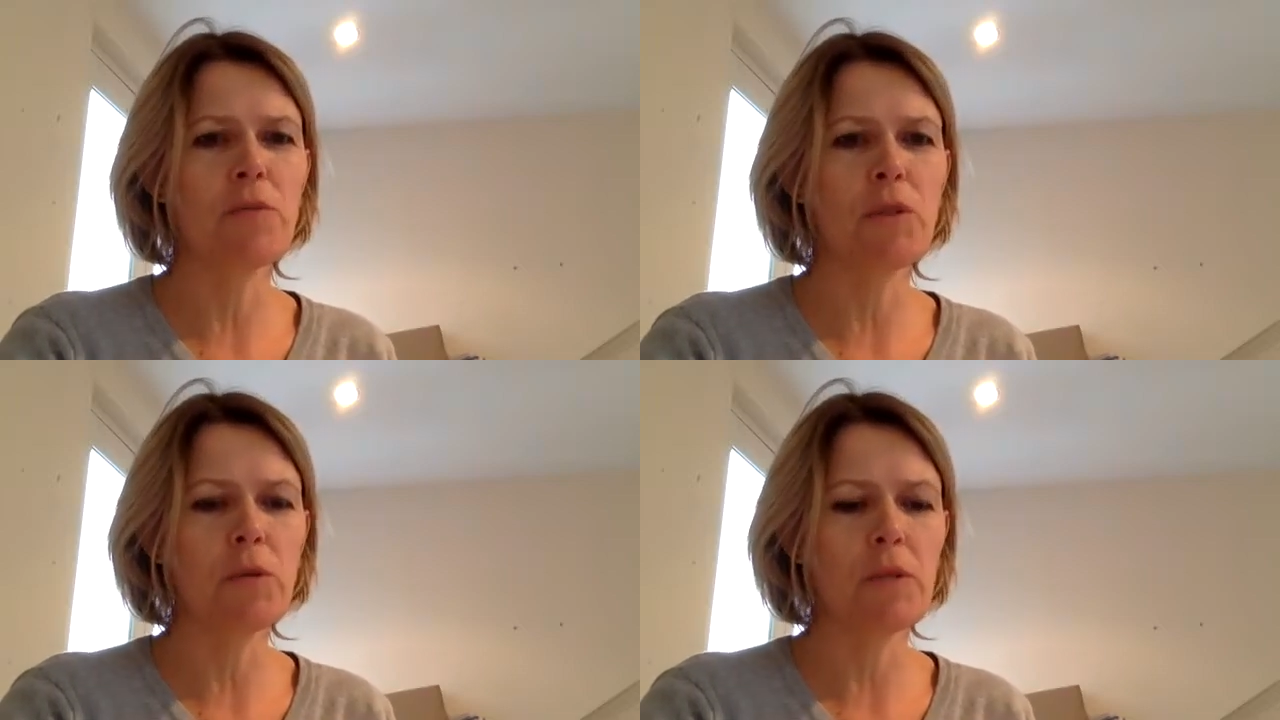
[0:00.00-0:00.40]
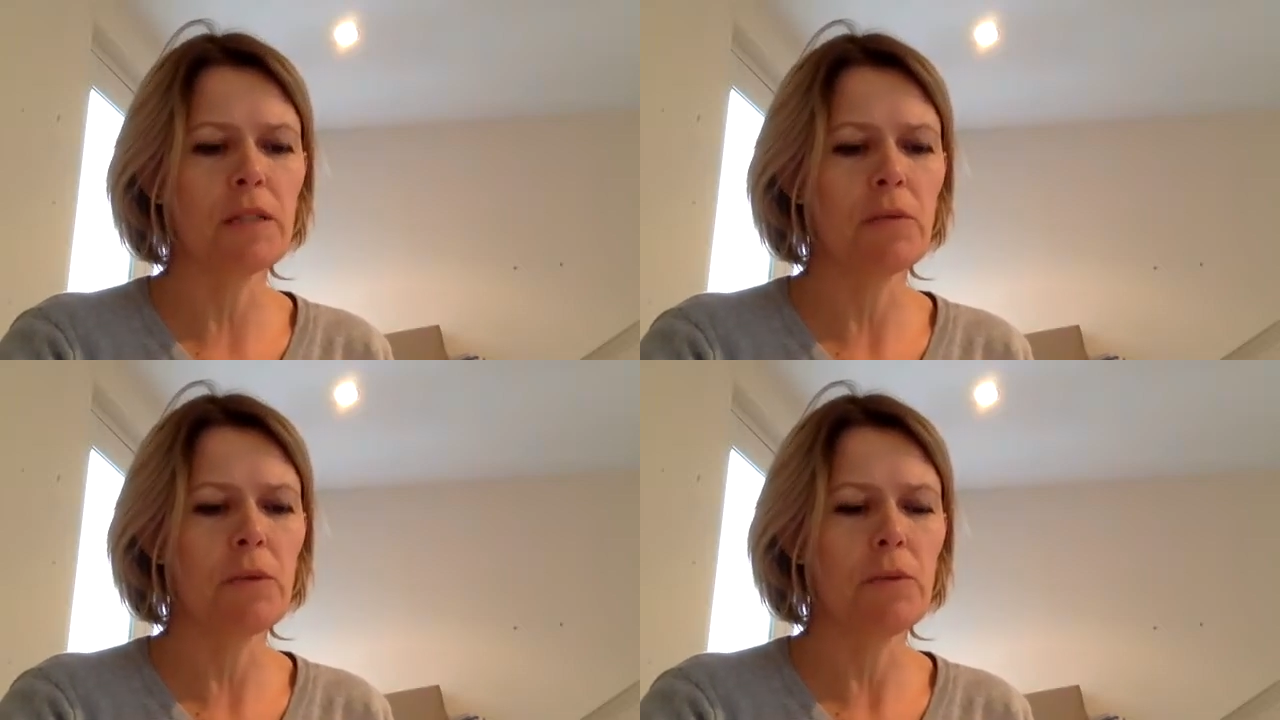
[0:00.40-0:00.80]

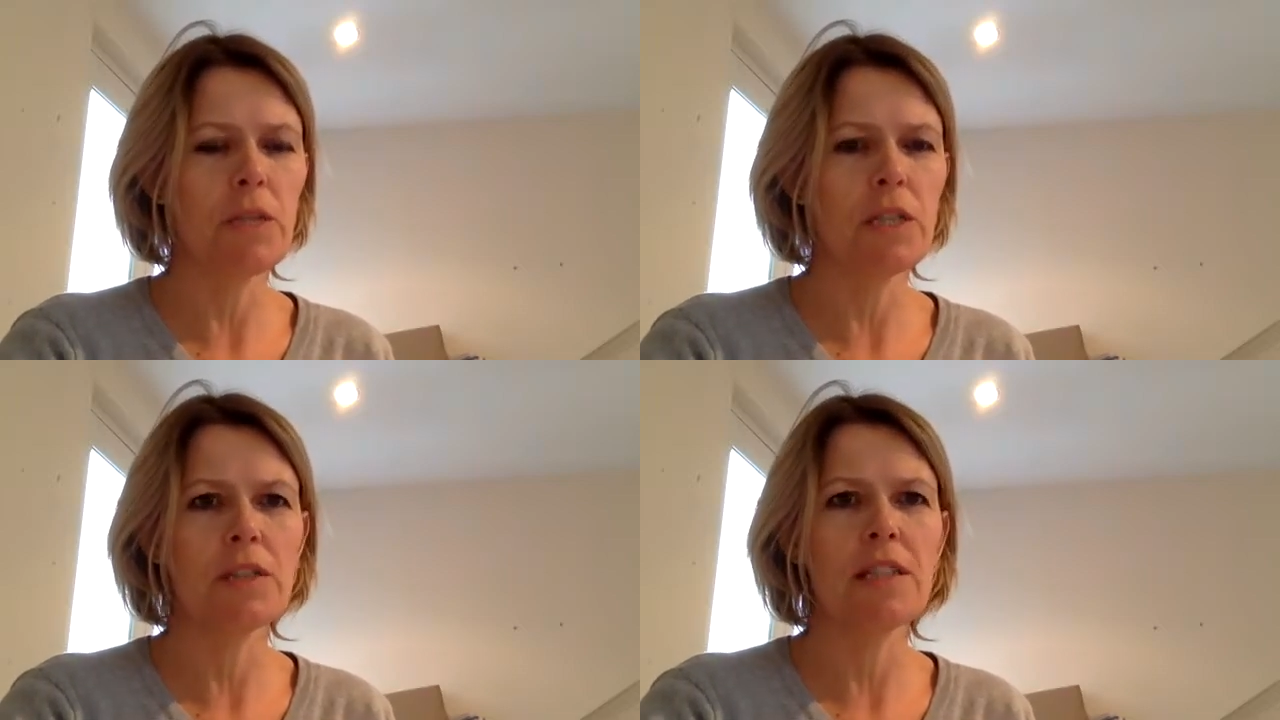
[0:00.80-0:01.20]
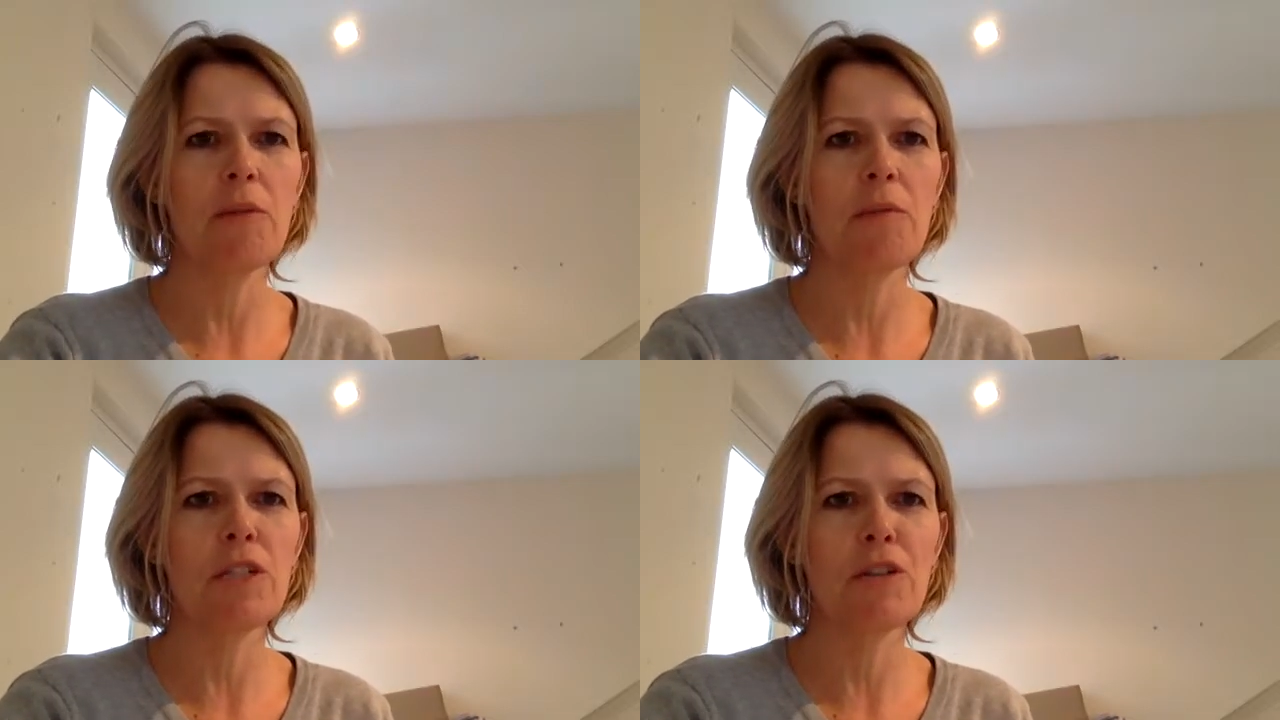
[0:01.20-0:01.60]
we do say
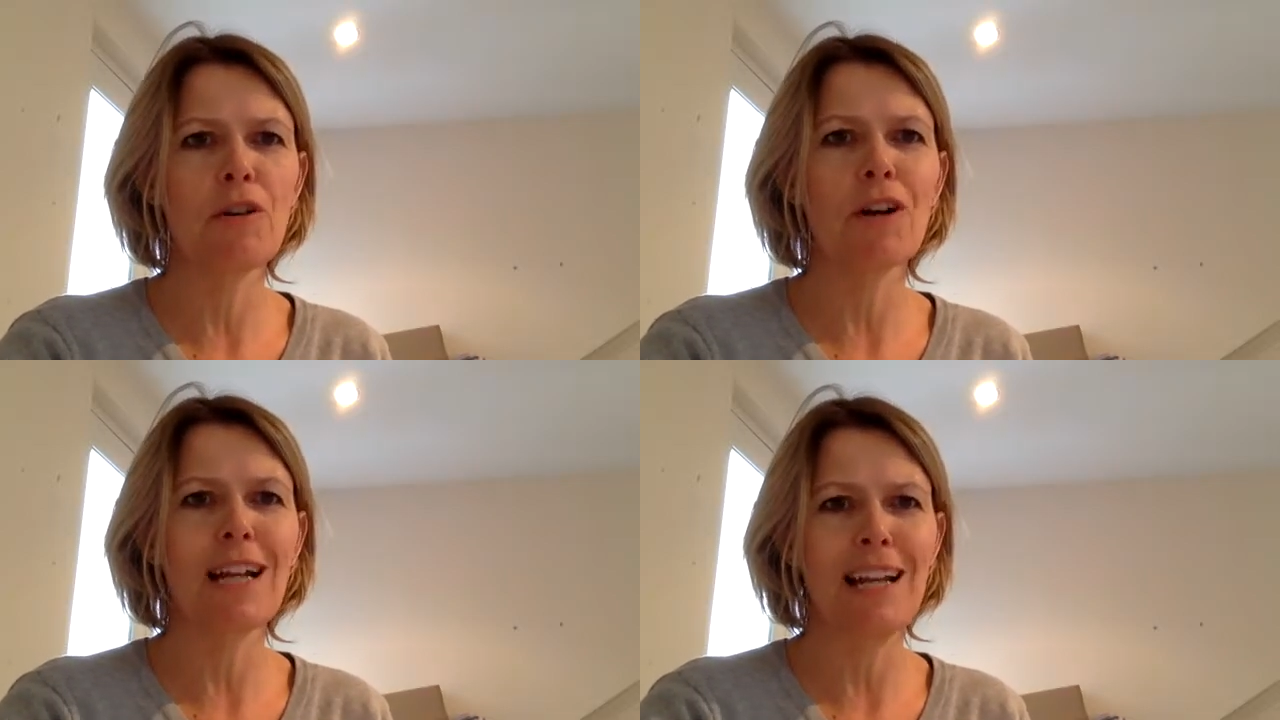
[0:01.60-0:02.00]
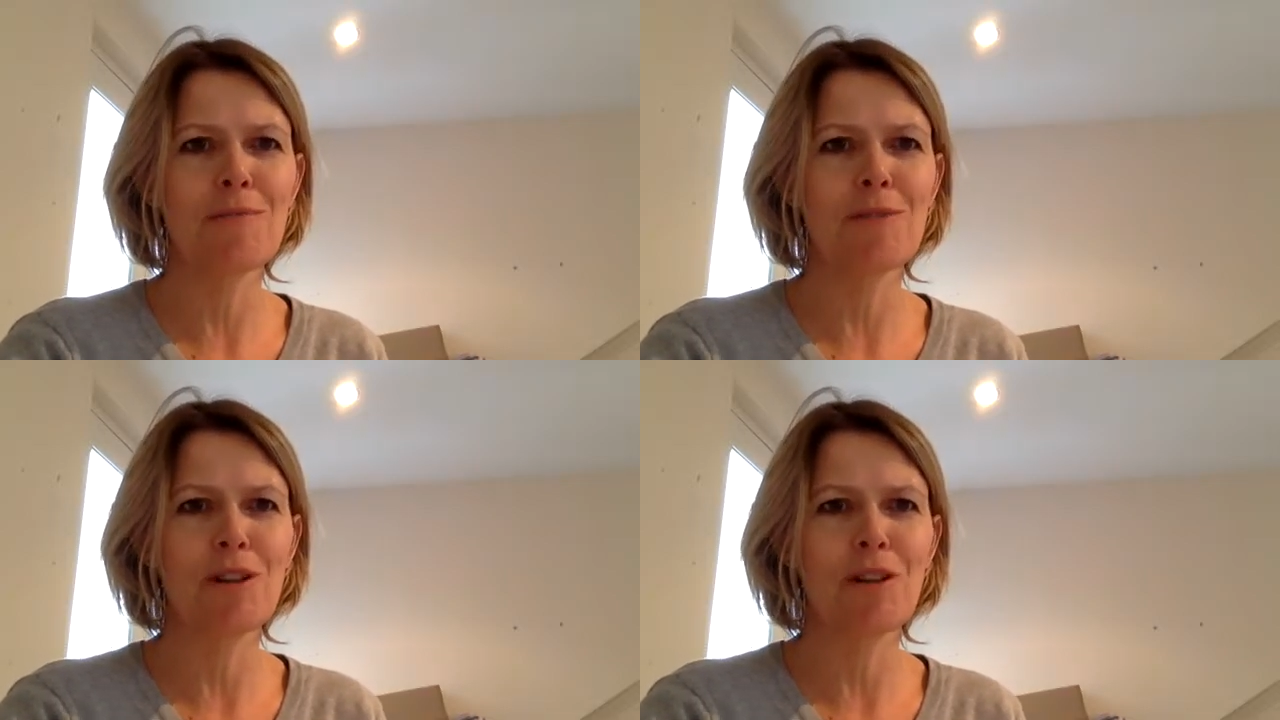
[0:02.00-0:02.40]
we do not claim
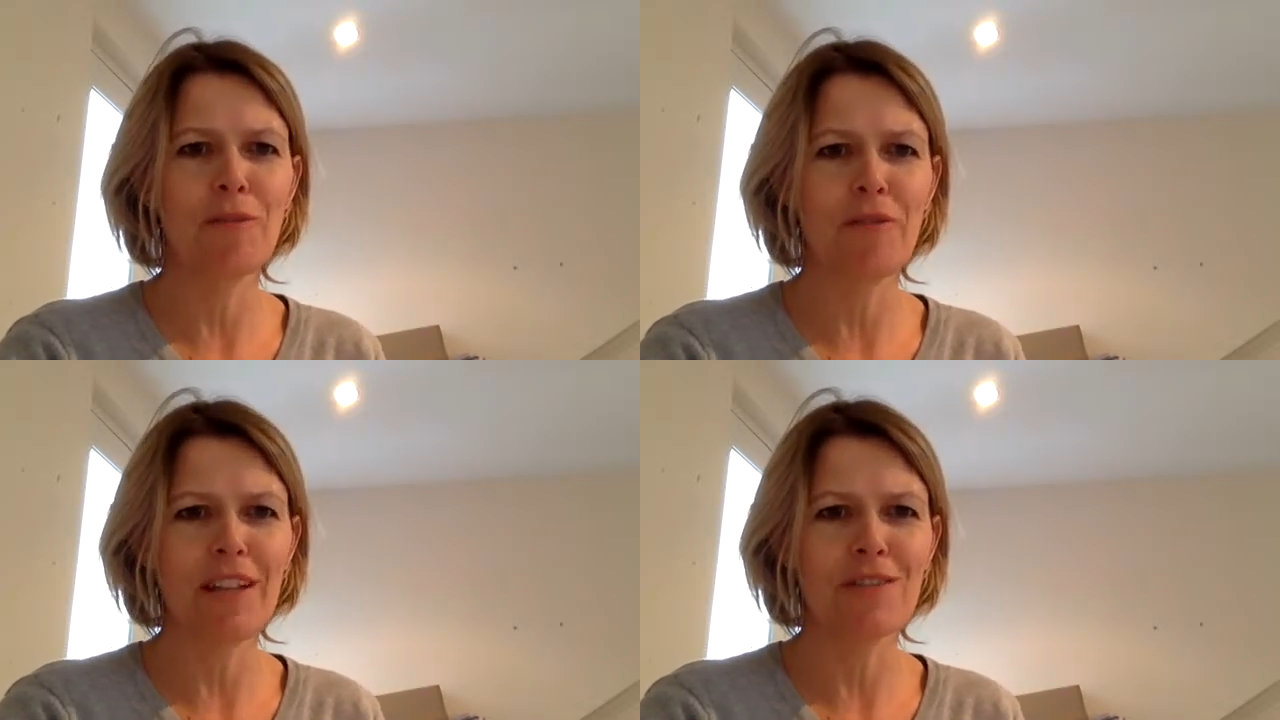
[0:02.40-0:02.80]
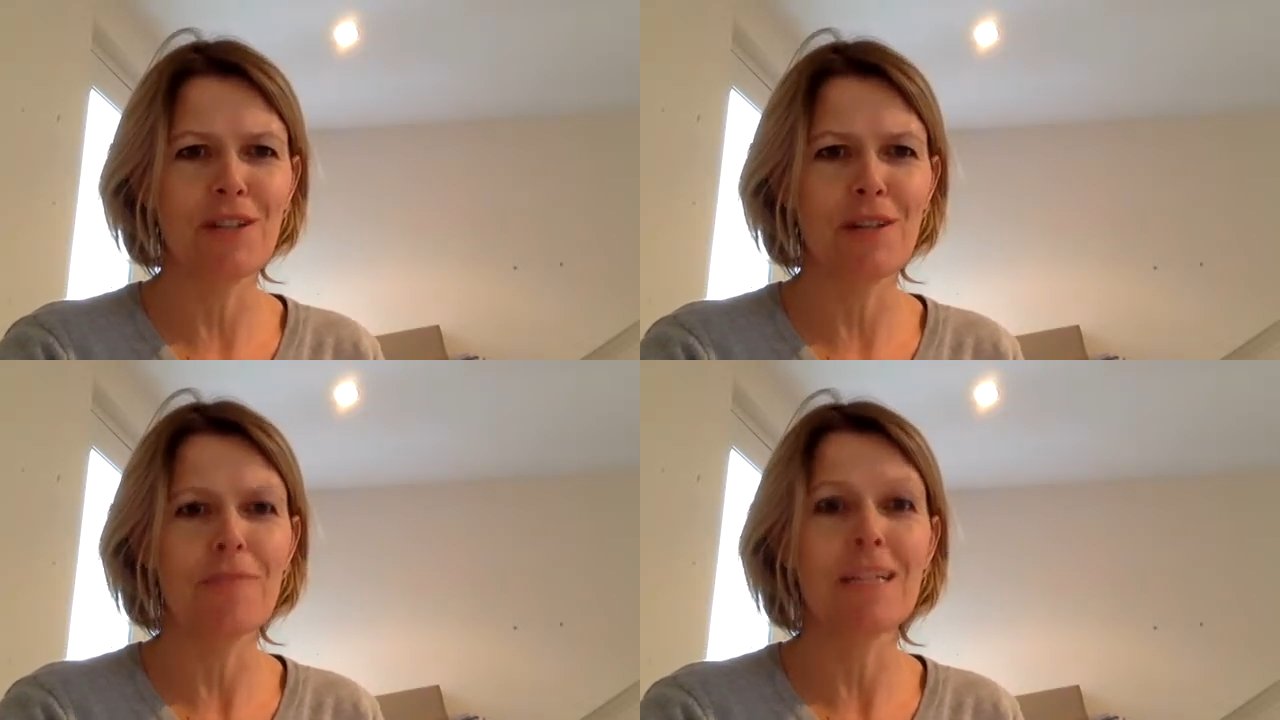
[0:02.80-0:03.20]
to cure, prevent,
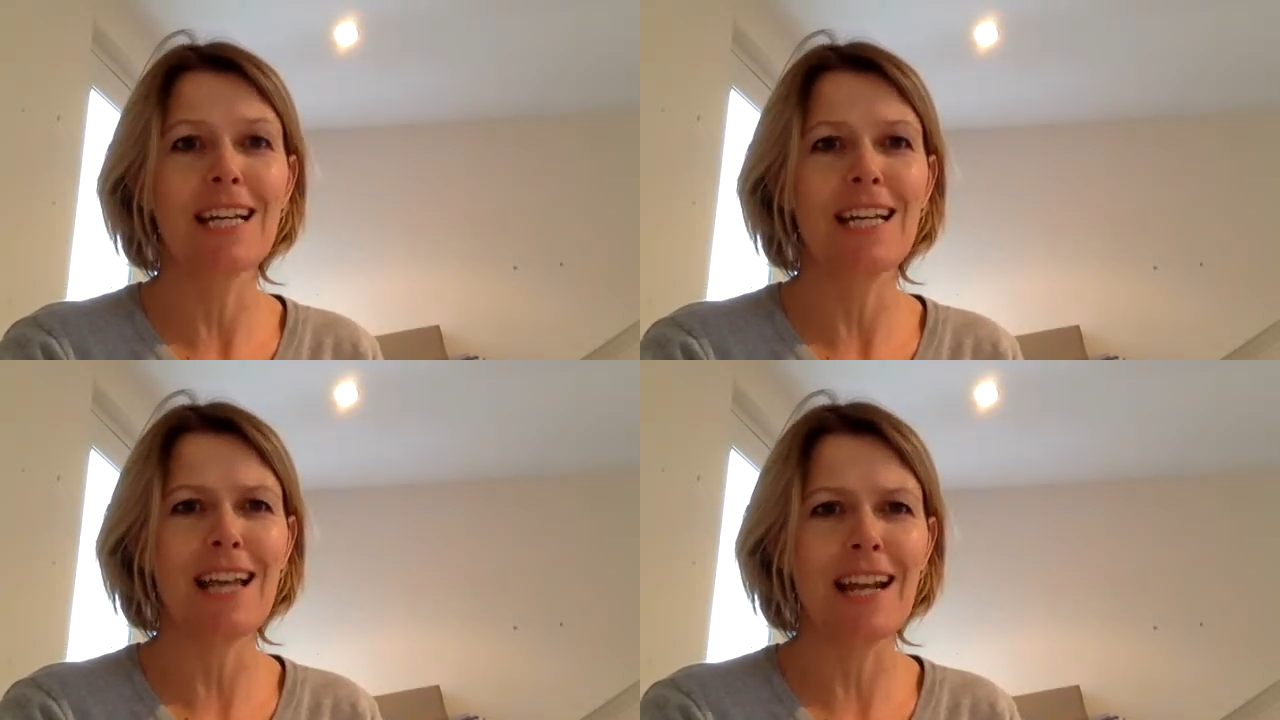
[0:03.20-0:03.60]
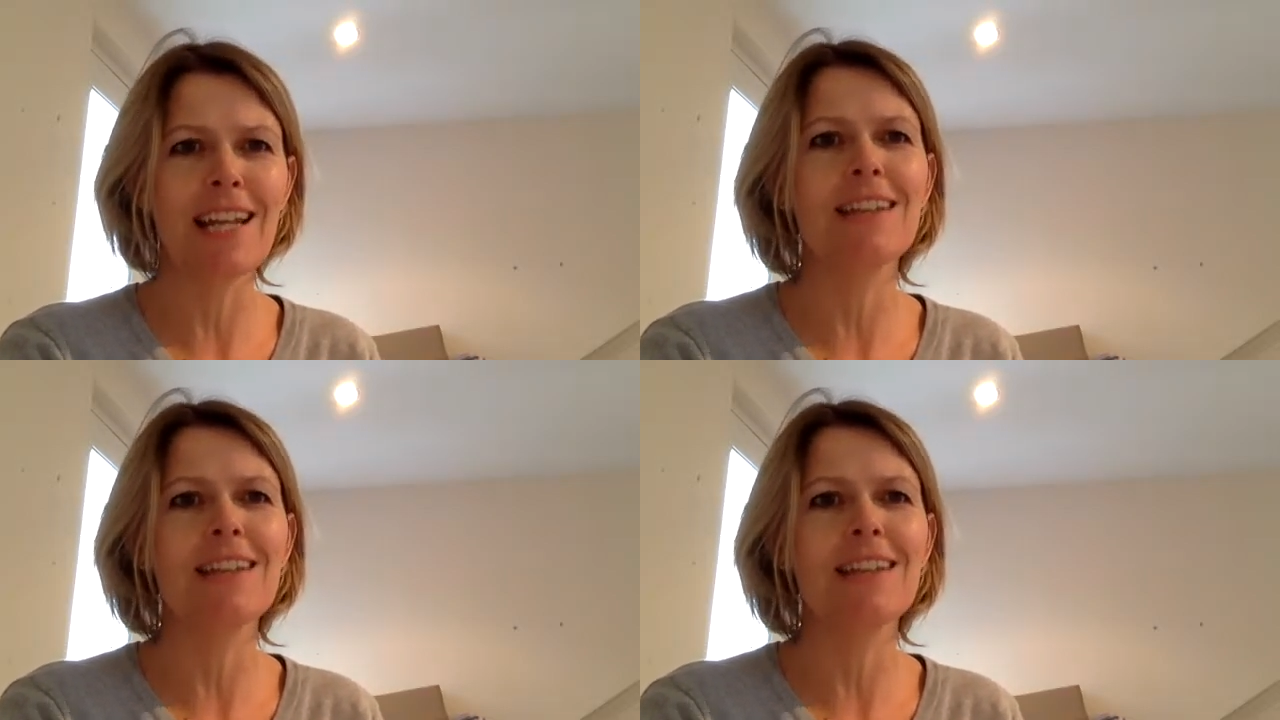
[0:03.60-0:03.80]
treat, mitigate any